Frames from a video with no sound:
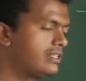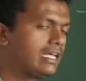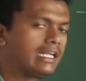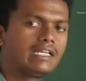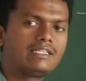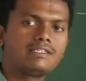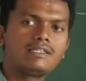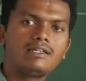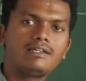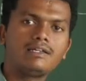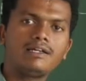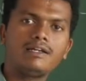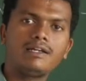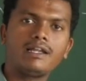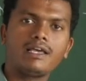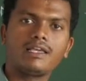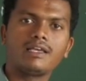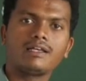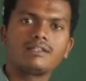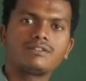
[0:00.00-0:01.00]
the resultant
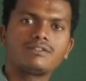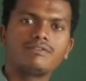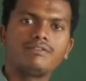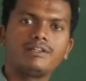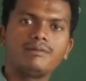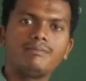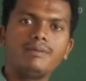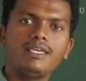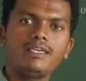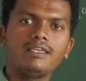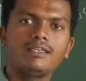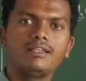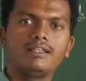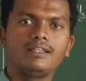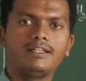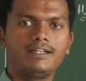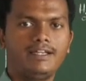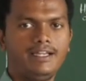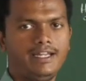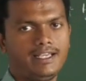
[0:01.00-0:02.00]
ions will be
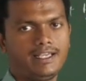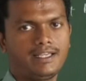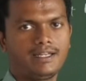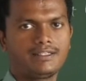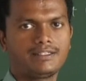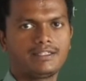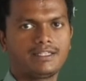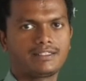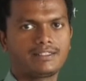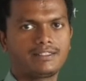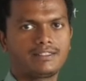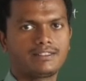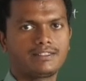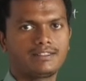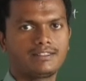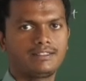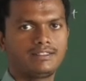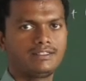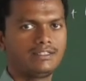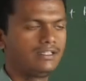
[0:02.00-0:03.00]

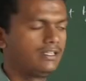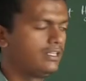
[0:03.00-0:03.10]
decreases.